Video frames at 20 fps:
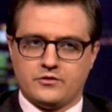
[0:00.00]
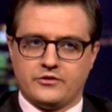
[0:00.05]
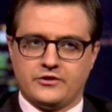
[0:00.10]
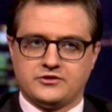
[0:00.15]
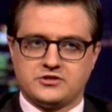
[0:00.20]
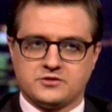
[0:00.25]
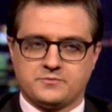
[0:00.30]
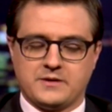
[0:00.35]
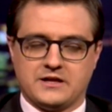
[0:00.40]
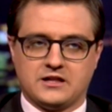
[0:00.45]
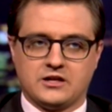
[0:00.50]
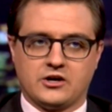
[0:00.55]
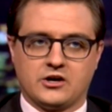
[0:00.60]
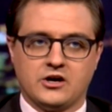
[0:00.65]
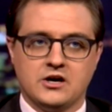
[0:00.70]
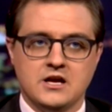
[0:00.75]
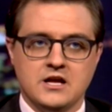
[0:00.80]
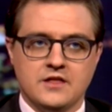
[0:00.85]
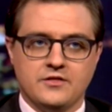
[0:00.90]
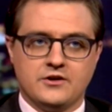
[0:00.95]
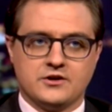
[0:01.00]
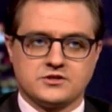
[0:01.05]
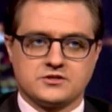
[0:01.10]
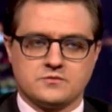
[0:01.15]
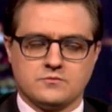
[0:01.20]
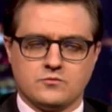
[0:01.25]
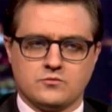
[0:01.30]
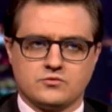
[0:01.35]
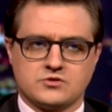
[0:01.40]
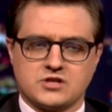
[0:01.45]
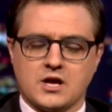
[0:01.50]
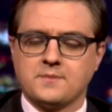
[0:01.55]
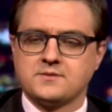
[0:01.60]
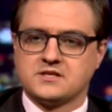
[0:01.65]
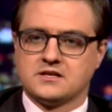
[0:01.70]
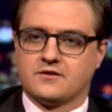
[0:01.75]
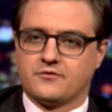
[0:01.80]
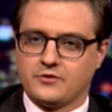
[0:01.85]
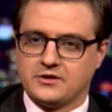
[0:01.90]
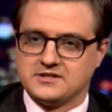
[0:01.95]
let's just be clear, there's
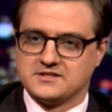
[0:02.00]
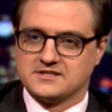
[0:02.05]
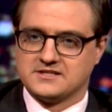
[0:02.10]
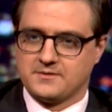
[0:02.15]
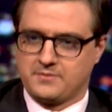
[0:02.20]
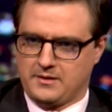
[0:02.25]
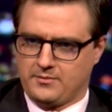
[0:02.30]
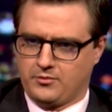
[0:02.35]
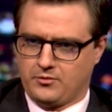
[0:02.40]
substantive reasons that